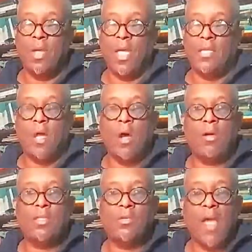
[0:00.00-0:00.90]
as long
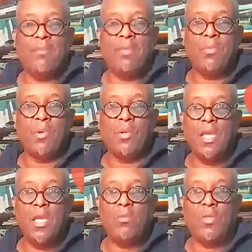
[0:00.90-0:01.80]
as white people
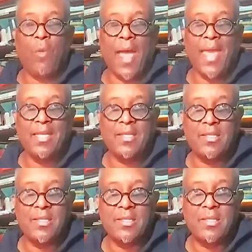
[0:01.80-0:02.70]
lead with
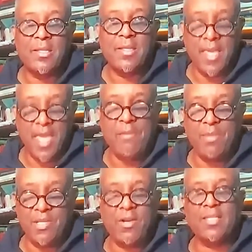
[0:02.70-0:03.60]
whiteness, they can't be
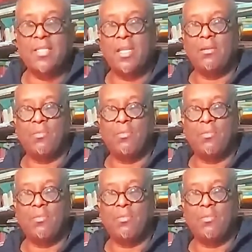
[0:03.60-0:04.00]
trusted,